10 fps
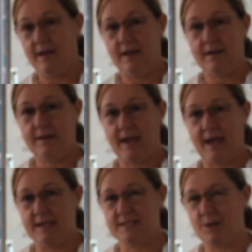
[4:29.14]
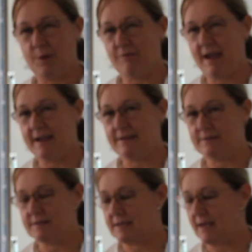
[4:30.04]
Okay, so we're
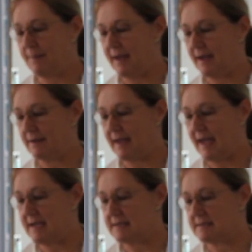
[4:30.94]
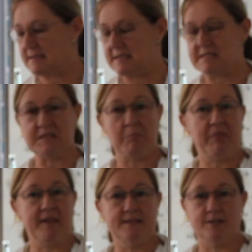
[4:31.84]
around about 80
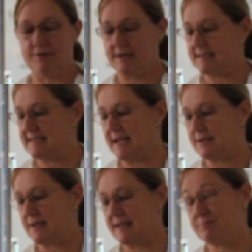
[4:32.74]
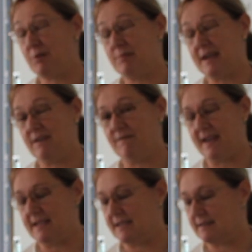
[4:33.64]
something degrees now, so that's probably a
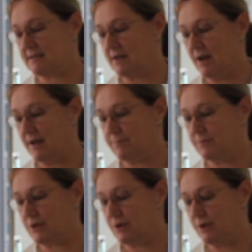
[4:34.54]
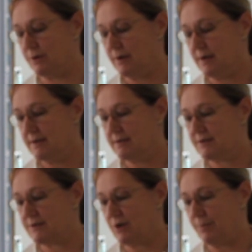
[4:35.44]
convenient time to
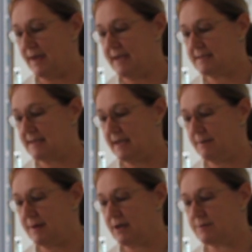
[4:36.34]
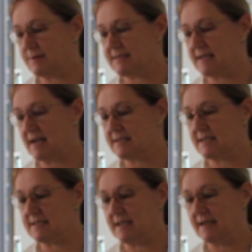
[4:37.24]
stop heating because we're
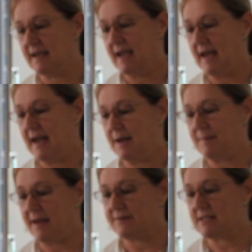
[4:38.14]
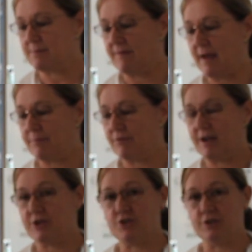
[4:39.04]
starting to have some
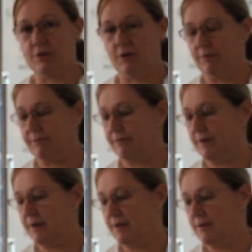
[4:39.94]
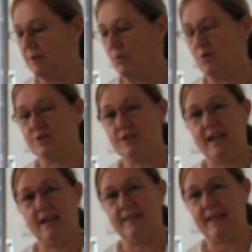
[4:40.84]
evaporation of the water,
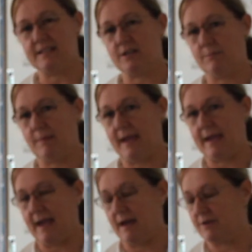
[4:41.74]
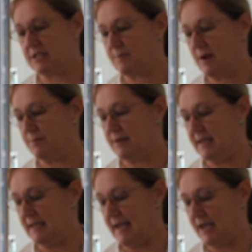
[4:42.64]
and that's going to make our
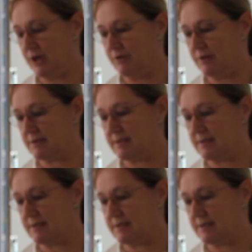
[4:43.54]
experiment inaccurate.